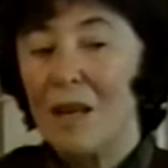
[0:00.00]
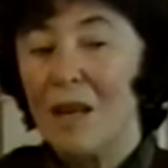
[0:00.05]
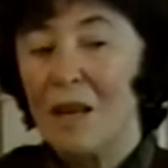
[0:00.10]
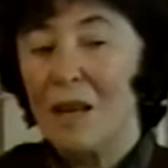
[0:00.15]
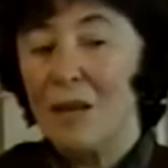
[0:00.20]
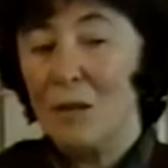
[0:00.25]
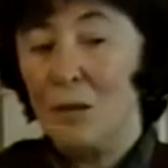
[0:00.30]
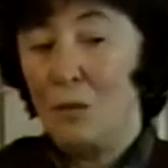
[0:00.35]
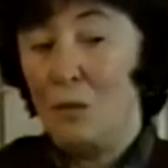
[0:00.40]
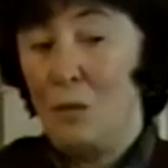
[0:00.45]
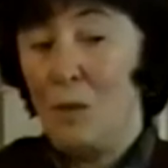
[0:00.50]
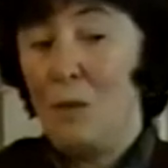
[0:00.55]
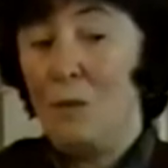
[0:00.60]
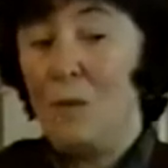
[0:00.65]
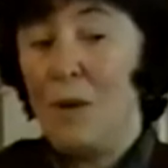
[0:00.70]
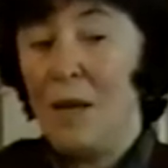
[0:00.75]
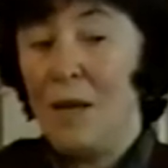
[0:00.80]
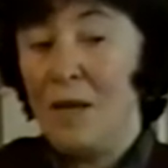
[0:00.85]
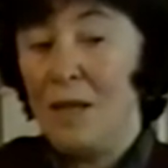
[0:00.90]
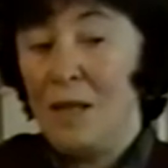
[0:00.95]
And we
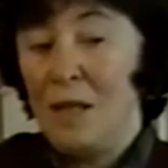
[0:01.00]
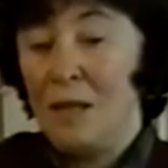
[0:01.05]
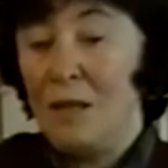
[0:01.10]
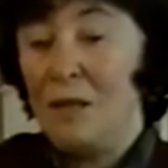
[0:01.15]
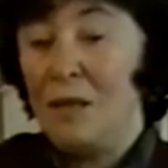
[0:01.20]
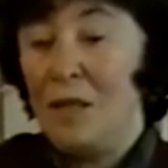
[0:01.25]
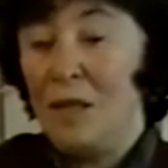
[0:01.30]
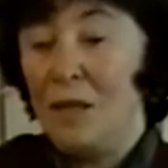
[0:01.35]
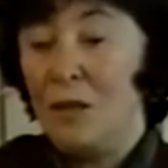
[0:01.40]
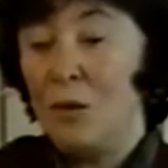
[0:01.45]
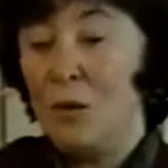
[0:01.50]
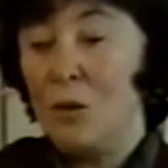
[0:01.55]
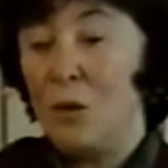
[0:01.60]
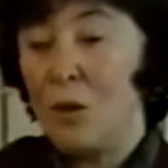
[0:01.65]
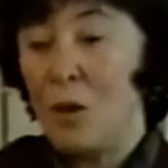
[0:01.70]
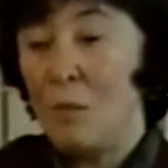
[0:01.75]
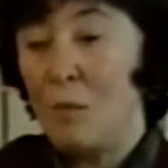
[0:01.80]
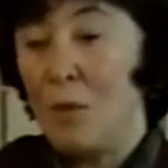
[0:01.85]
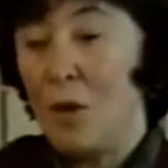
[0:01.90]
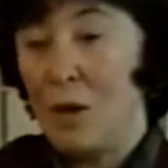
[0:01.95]
were in her
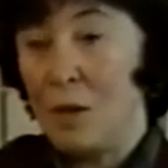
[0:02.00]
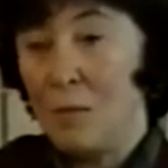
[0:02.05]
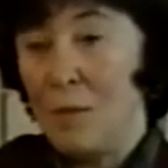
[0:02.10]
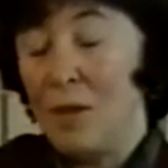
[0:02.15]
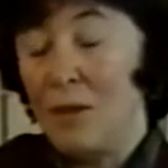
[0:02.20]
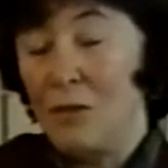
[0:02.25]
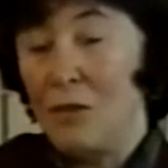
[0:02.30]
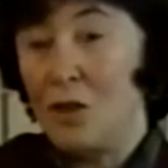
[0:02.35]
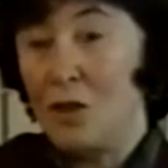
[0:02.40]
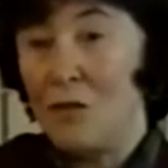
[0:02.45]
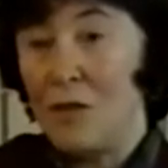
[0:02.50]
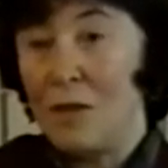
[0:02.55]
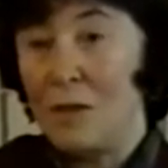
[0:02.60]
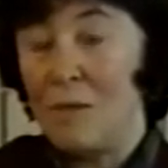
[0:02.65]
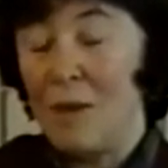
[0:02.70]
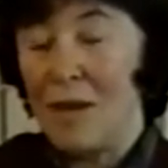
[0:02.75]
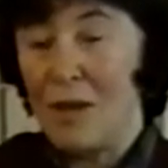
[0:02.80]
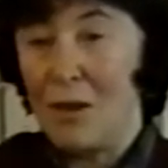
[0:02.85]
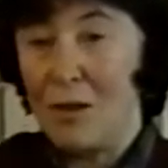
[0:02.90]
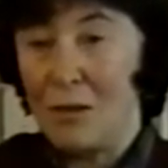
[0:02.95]
apartment, which was
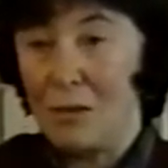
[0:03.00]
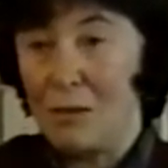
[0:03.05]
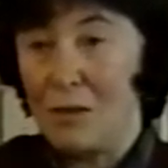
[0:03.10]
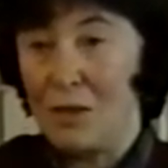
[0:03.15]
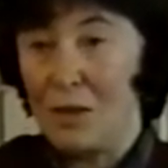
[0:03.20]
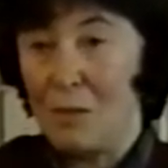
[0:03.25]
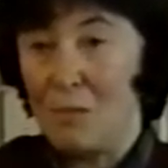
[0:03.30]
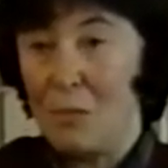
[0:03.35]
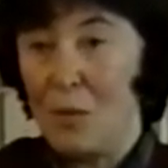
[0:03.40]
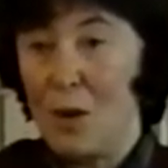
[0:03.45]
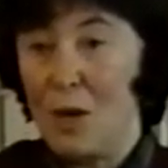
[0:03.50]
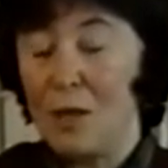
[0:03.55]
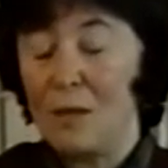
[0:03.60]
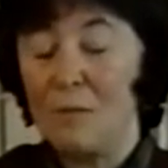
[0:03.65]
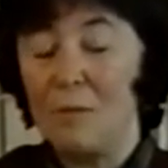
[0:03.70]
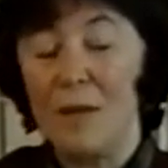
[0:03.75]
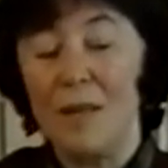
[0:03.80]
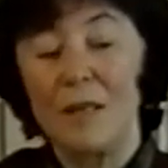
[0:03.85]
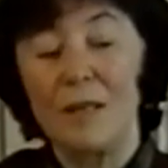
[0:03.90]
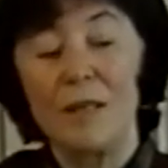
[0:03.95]
my uncle's
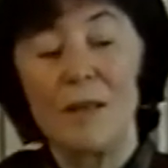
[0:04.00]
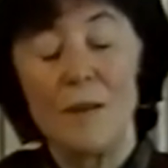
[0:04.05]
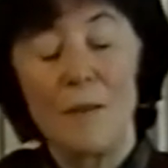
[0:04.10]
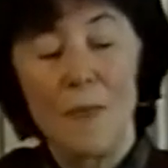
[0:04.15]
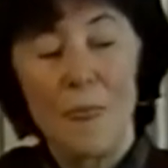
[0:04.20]
apartment.